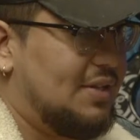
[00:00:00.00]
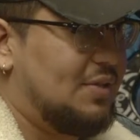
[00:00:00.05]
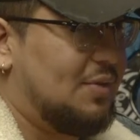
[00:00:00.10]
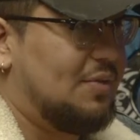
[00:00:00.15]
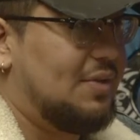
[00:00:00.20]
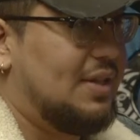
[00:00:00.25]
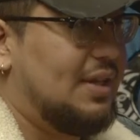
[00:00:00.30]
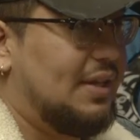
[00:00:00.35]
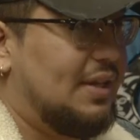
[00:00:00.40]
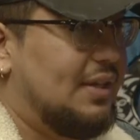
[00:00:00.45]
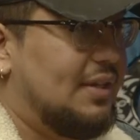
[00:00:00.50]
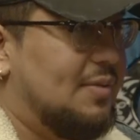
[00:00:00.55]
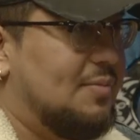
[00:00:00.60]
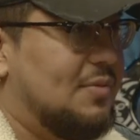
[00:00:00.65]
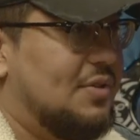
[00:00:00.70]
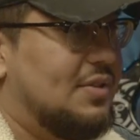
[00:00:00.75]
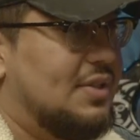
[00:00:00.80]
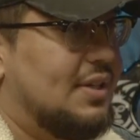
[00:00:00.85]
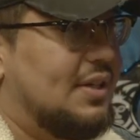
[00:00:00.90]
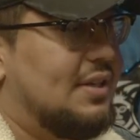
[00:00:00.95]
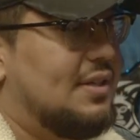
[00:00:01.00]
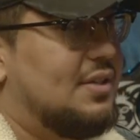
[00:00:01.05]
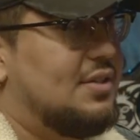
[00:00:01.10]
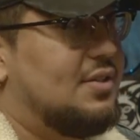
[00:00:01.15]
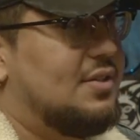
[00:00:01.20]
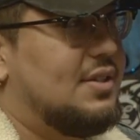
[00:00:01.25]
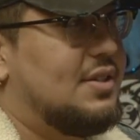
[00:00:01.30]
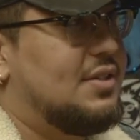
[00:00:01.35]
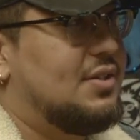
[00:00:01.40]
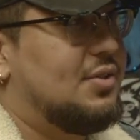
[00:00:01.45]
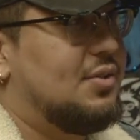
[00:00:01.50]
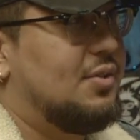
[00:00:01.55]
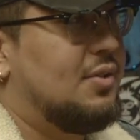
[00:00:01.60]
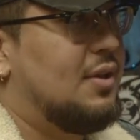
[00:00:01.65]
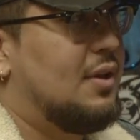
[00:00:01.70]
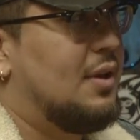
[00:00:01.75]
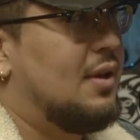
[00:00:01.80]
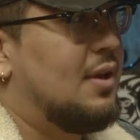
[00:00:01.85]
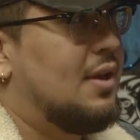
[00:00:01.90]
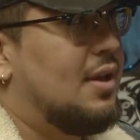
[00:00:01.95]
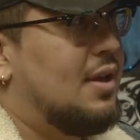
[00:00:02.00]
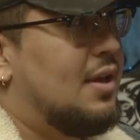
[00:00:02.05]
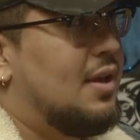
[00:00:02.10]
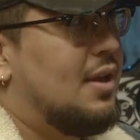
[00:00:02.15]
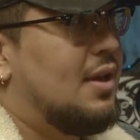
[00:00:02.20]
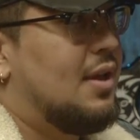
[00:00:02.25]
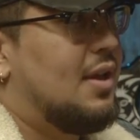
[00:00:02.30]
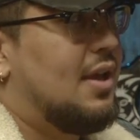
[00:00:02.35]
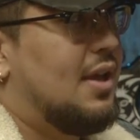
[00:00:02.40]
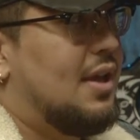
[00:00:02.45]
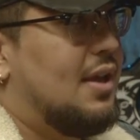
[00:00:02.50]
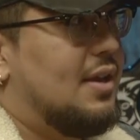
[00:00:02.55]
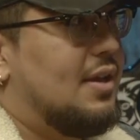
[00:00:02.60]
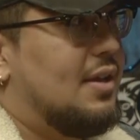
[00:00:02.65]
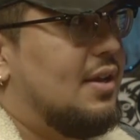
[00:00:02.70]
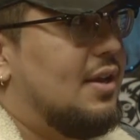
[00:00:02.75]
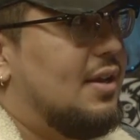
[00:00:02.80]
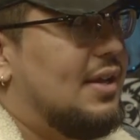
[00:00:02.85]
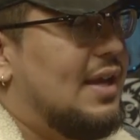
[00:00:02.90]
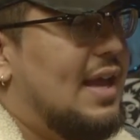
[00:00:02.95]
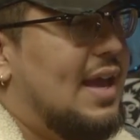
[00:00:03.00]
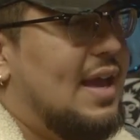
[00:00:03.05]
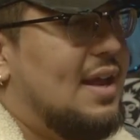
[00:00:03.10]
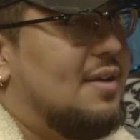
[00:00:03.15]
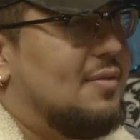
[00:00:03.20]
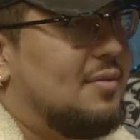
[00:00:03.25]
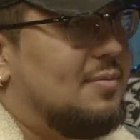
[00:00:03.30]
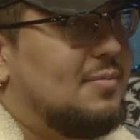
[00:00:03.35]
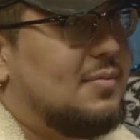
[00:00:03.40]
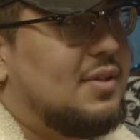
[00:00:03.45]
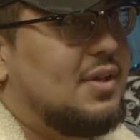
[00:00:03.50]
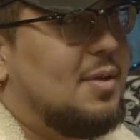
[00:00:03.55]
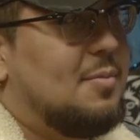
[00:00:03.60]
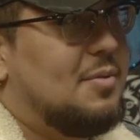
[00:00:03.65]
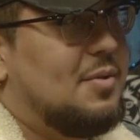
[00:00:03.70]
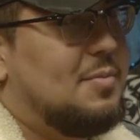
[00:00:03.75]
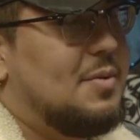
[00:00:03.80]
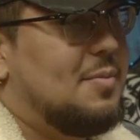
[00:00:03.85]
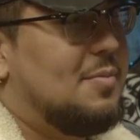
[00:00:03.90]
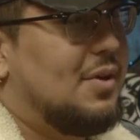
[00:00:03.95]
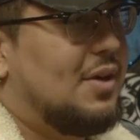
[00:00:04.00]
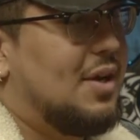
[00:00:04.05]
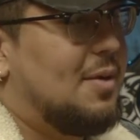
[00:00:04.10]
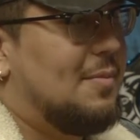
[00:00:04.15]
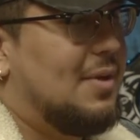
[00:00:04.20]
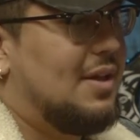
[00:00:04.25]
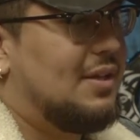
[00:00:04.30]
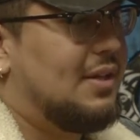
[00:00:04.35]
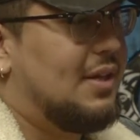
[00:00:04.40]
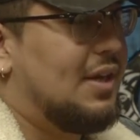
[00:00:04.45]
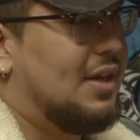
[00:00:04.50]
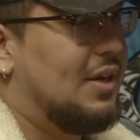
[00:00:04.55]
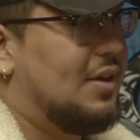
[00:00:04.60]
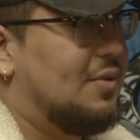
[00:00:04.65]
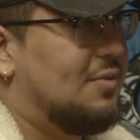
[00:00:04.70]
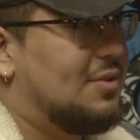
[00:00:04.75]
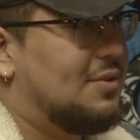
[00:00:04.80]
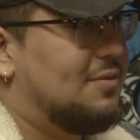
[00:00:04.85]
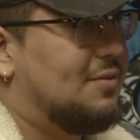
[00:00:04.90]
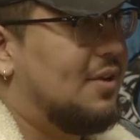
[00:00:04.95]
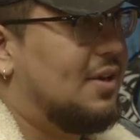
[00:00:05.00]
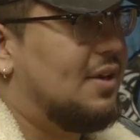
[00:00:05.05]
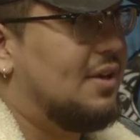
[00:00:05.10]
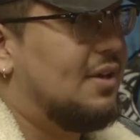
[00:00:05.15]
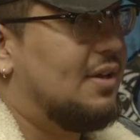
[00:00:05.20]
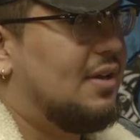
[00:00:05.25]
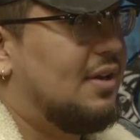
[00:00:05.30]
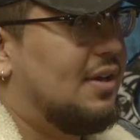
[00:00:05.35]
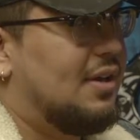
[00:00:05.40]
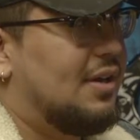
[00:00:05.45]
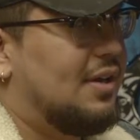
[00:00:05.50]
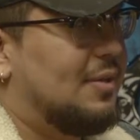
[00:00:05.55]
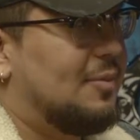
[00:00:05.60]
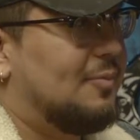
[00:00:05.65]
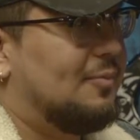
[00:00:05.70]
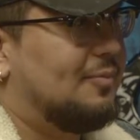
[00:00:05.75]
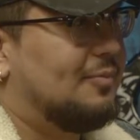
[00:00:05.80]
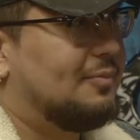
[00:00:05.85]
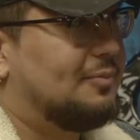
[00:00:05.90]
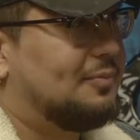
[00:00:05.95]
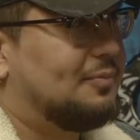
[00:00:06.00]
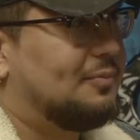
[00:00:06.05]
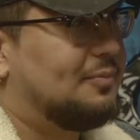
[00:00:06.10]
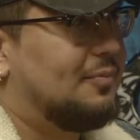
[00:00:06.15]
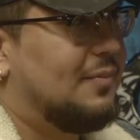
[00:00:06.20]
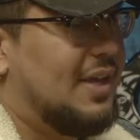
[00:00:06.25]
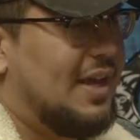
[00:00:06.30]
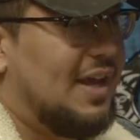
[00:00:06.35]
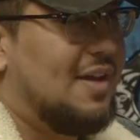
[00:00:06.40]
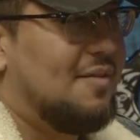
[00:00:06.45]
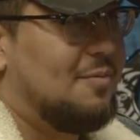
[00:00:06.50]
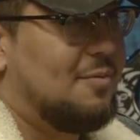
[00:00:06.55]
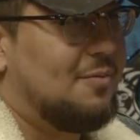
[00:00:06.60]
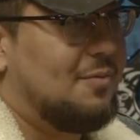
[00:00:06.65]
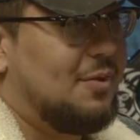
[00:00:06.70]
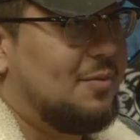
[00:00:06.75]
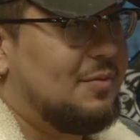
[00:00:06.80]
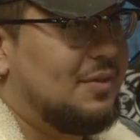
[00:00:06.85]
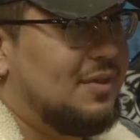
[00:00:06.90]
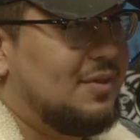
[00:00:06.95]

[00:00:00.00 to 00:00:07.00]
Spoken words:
own thing in the music industry too. And yeah, I had a couple of people come out there. It was fun. But yeah, I performed.